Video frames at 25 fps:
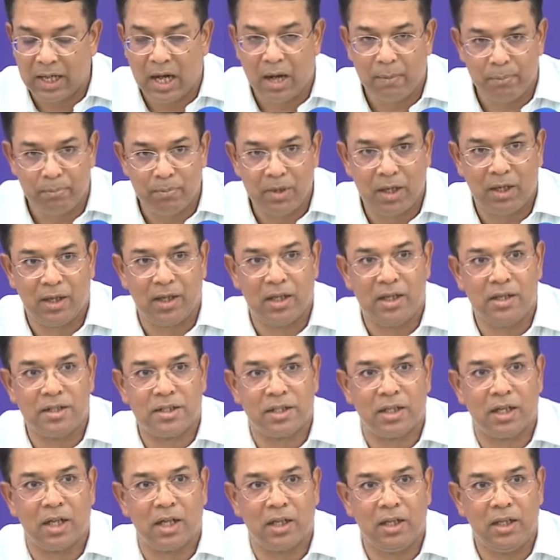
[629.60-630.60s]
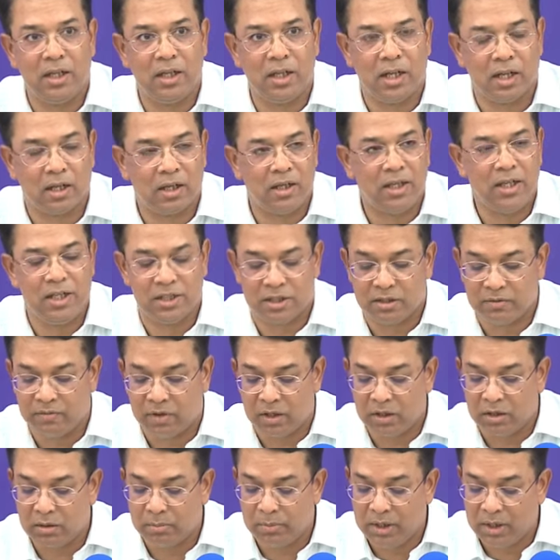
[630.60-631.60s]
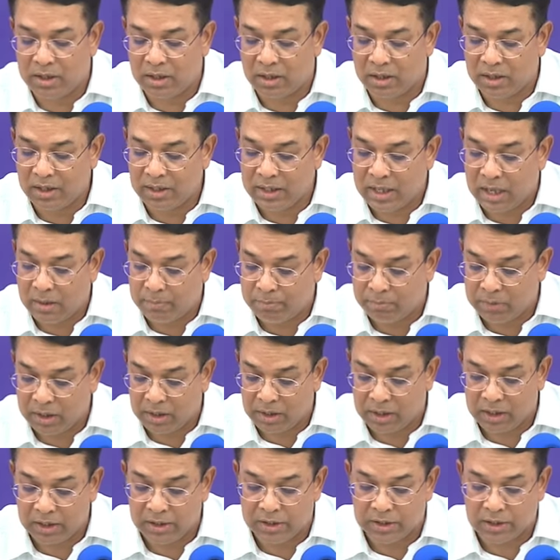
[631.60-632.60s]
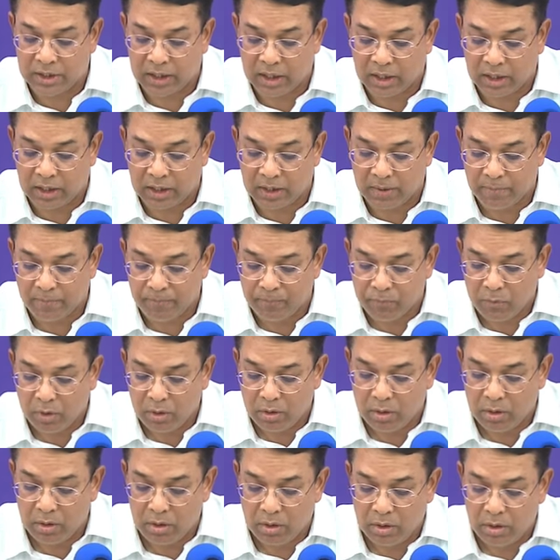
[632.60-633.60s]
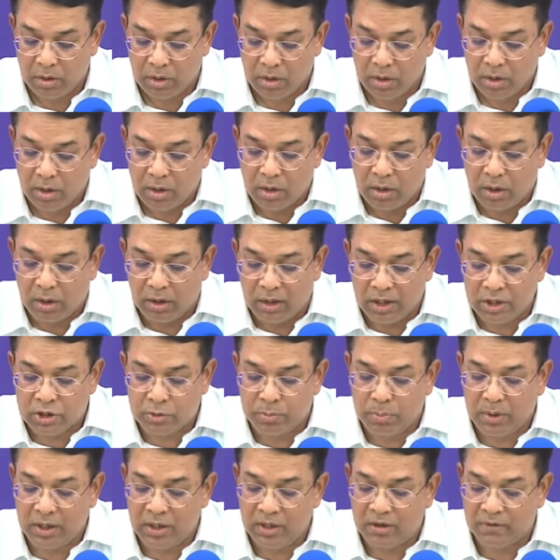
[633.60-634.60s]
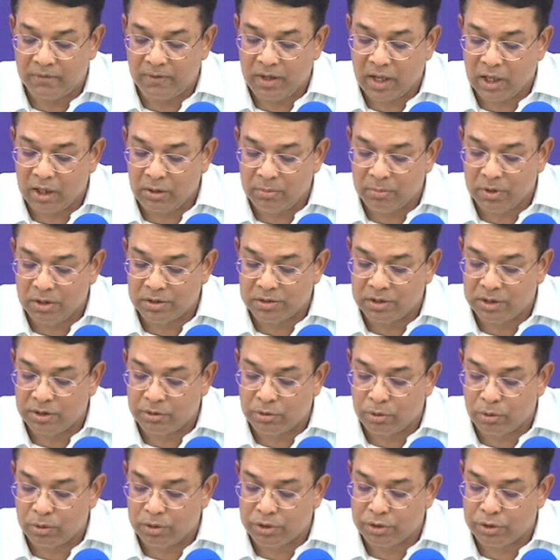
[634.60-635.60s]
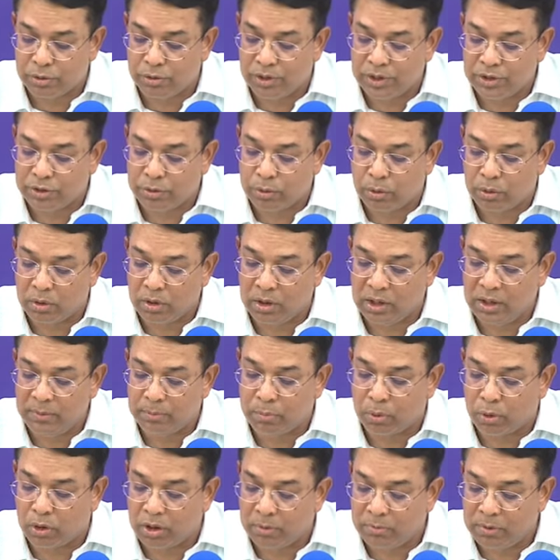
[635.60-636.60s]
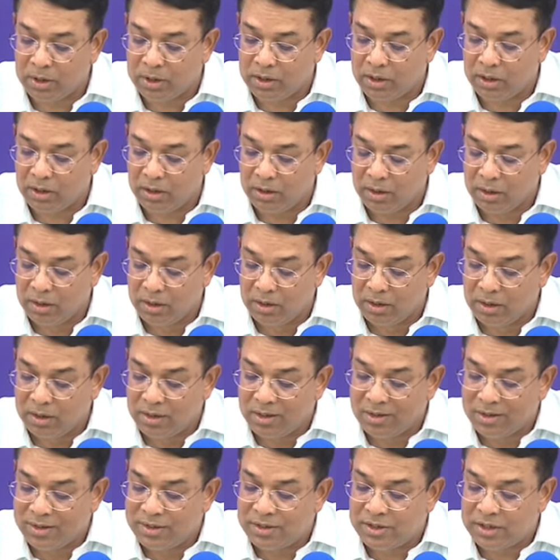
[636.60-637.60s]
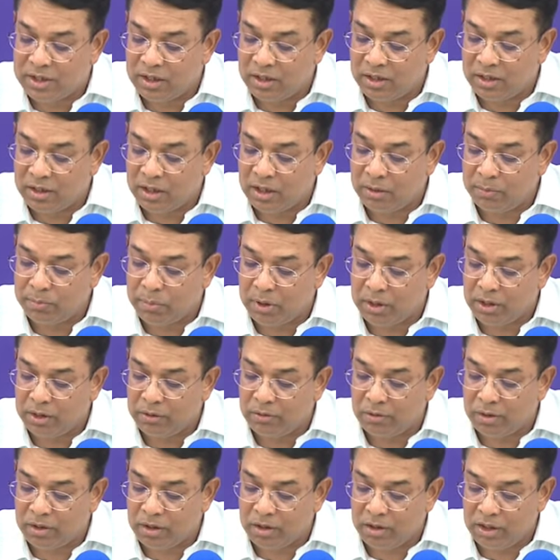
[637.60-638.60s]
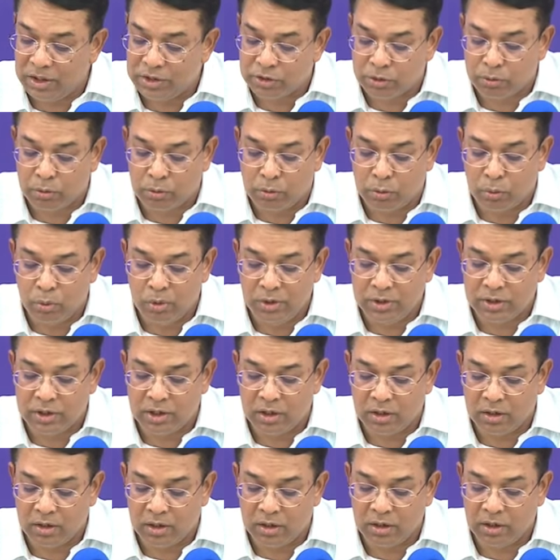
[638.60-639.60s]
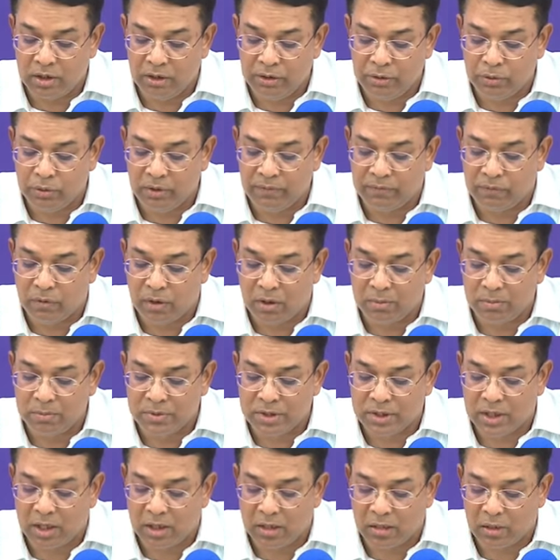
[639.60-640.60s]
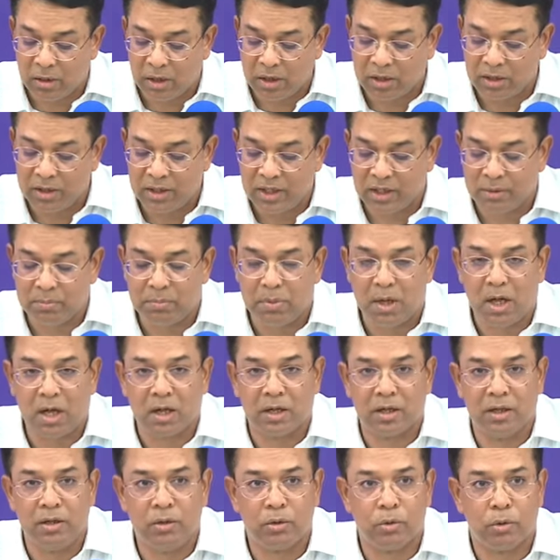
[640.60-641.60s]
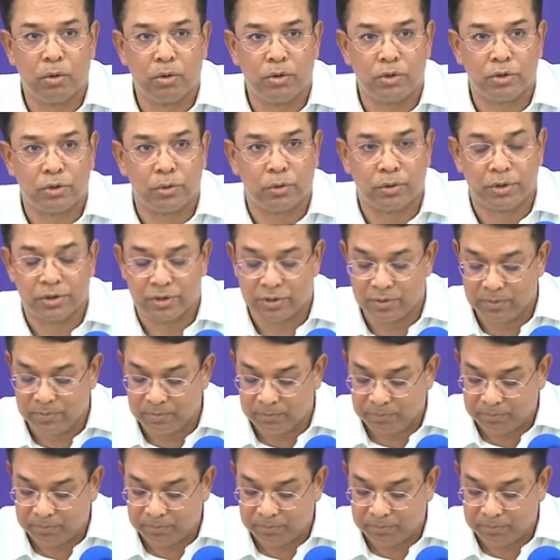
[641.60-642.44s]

gap maintain cheyali, at least 100 meter ki gap maintain cheyali. Display of animals in road show is totally prohibited. Children, particularly school children in uniform, shall not take part in road shows.